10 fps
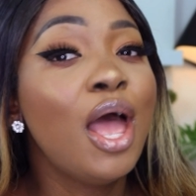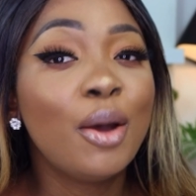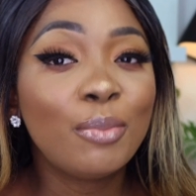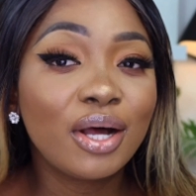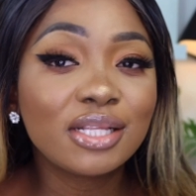
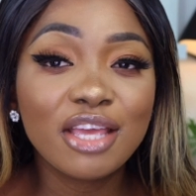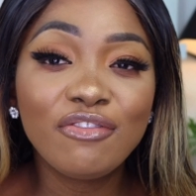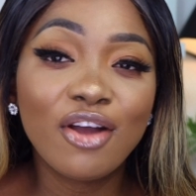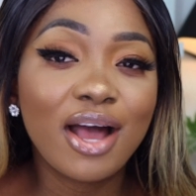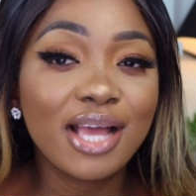But
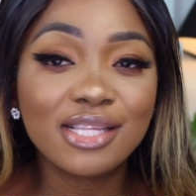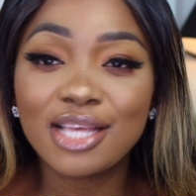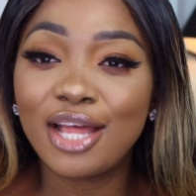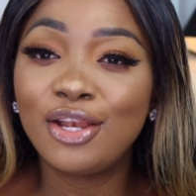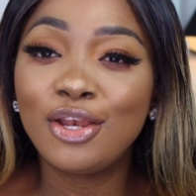if your eyes
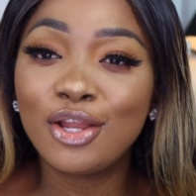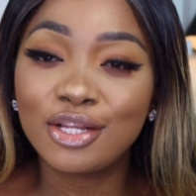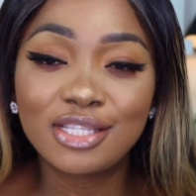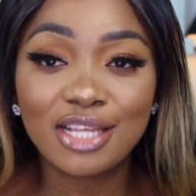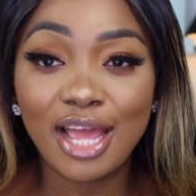are
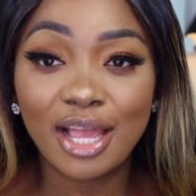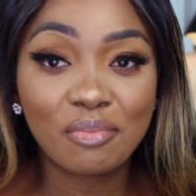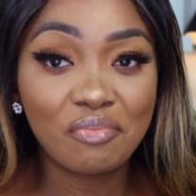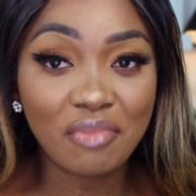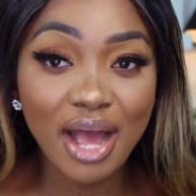not
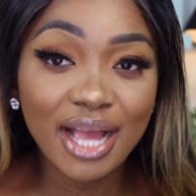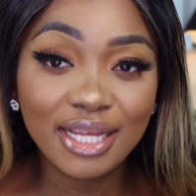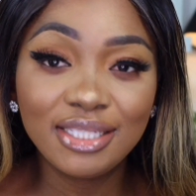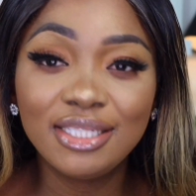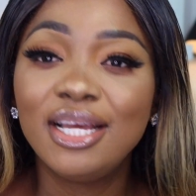like
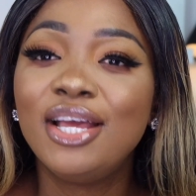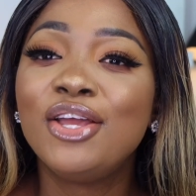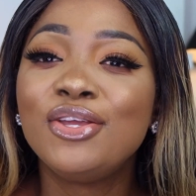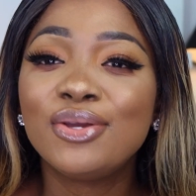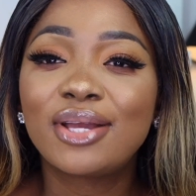mine,
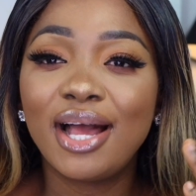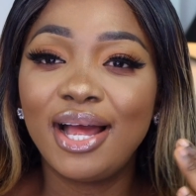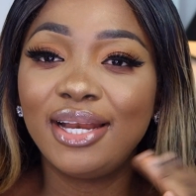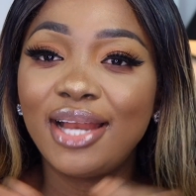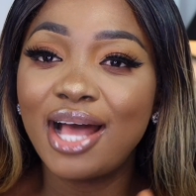you
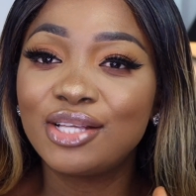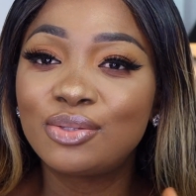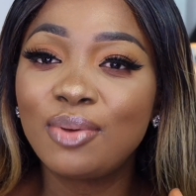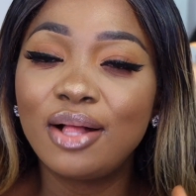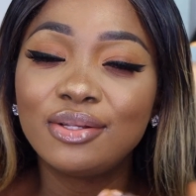can
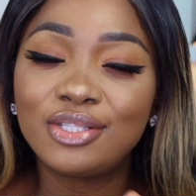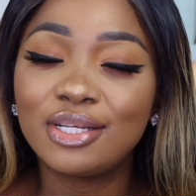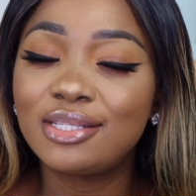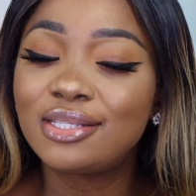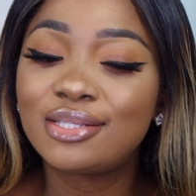as well
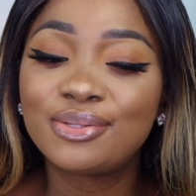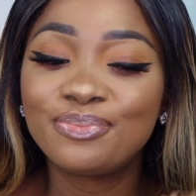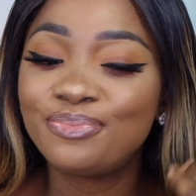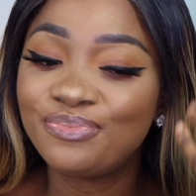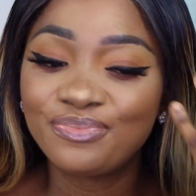just
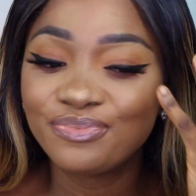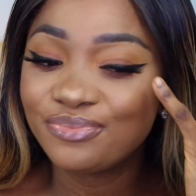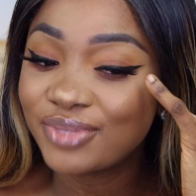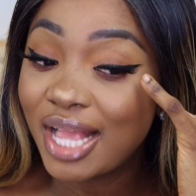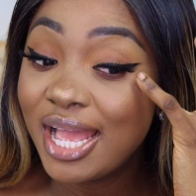
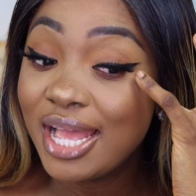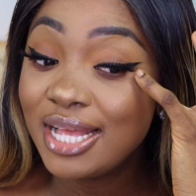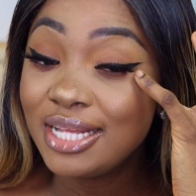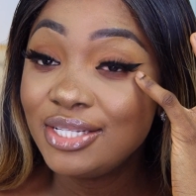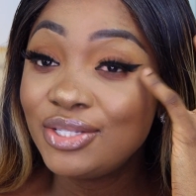
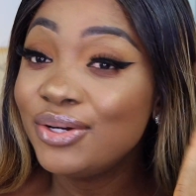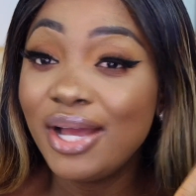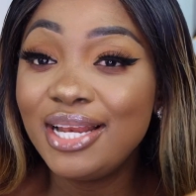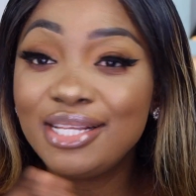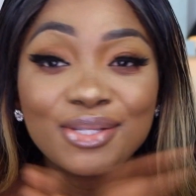do
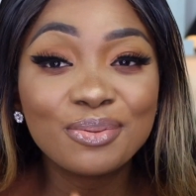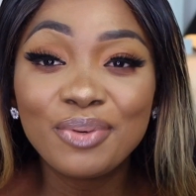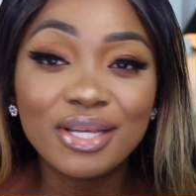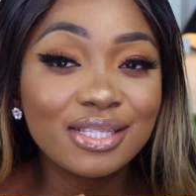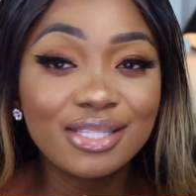a little
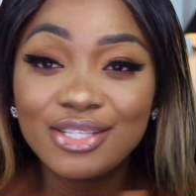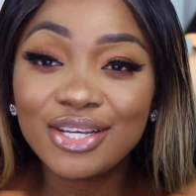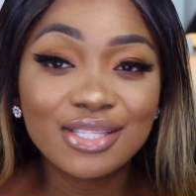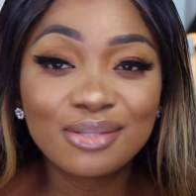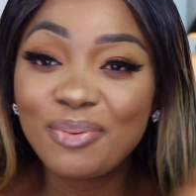bit,
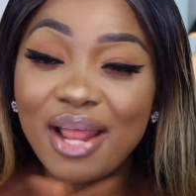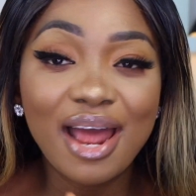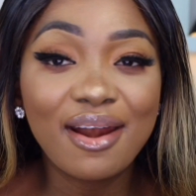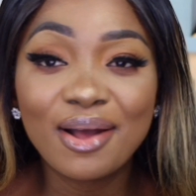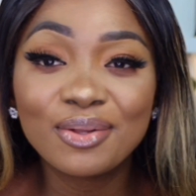just play
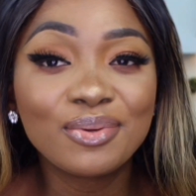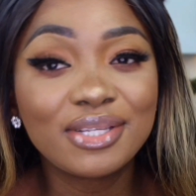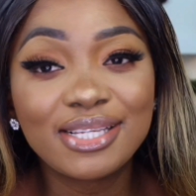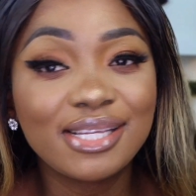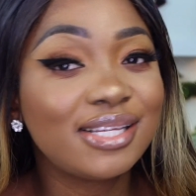around
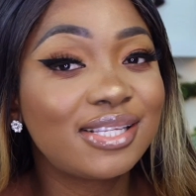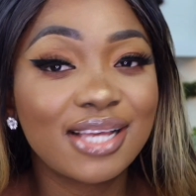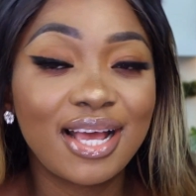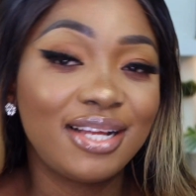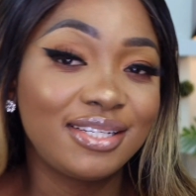with it
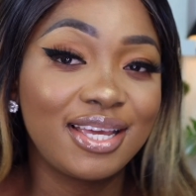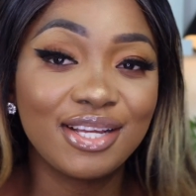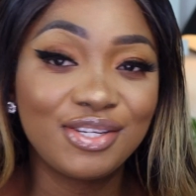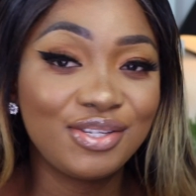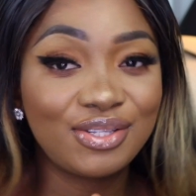and
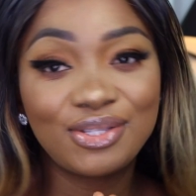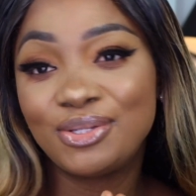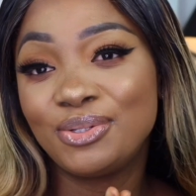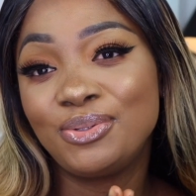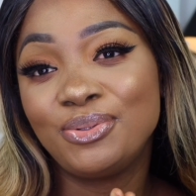get used
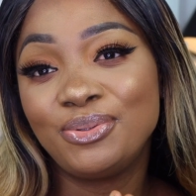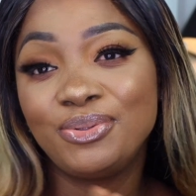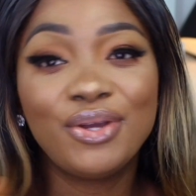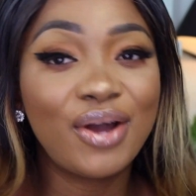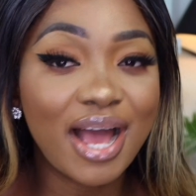to
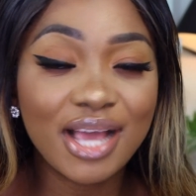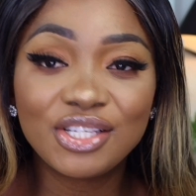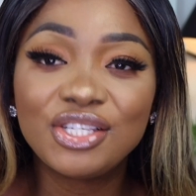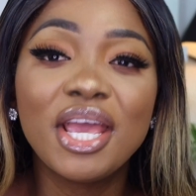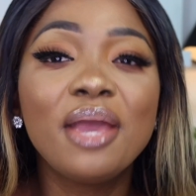your eye
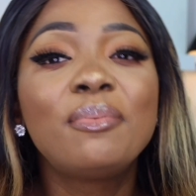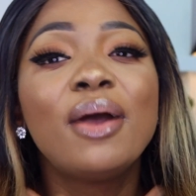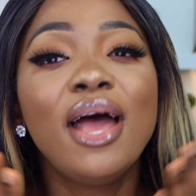shape.